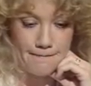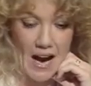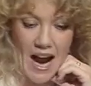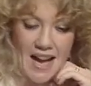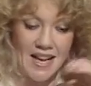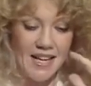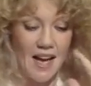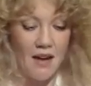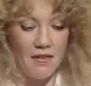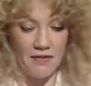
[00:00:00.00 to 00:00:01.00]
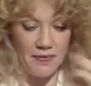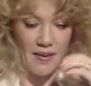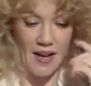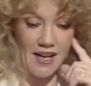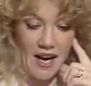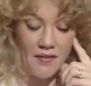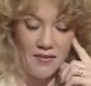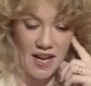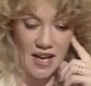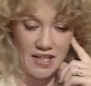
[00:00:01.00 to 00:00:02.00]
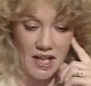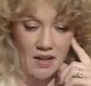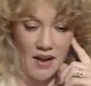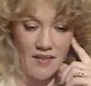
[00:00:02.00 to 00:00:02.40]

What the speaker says: I love the idea of